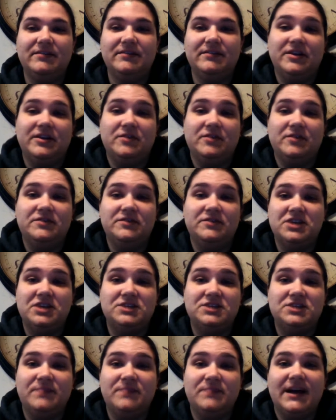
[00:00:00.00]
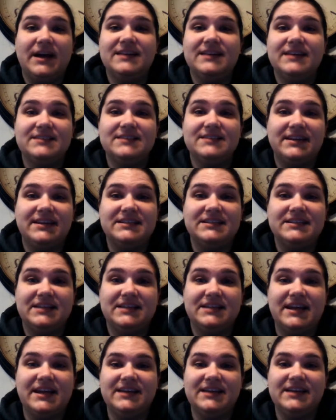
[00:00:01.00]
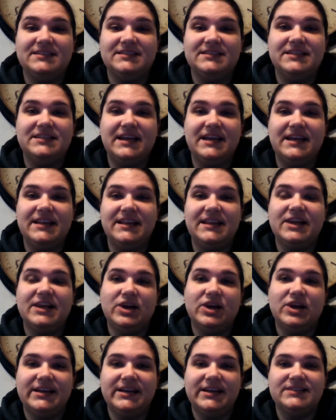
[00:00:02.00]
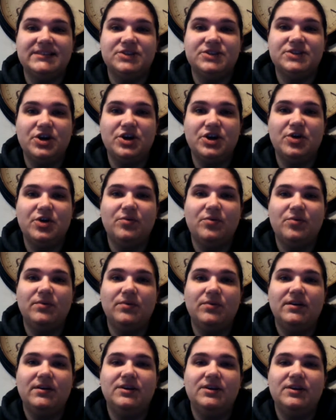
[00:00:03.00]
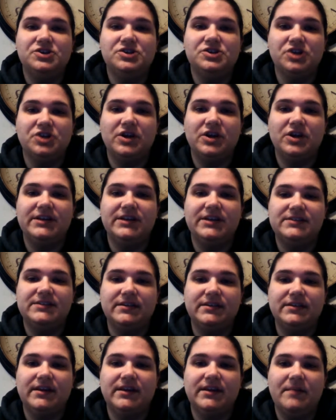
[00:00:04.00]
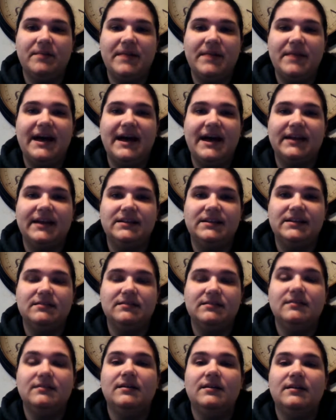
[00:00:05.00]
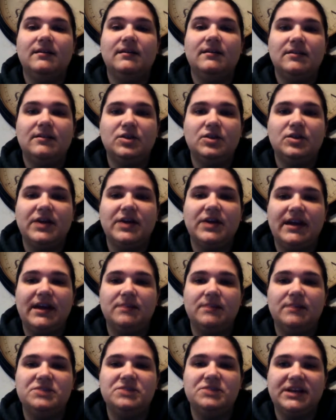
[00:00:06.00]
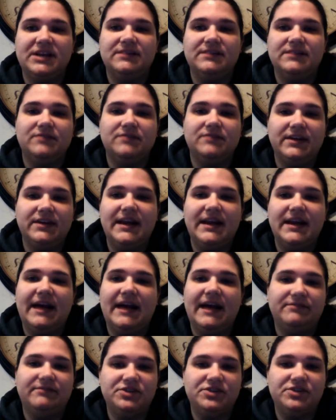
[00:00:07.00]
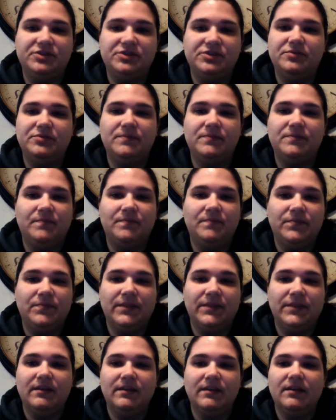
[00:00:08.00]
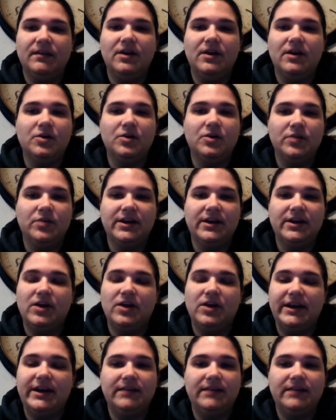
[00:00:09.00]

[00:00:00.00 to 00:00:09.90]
a judge is biased against a case, then there is no jury to come back and look at it objectively and have to agree on it.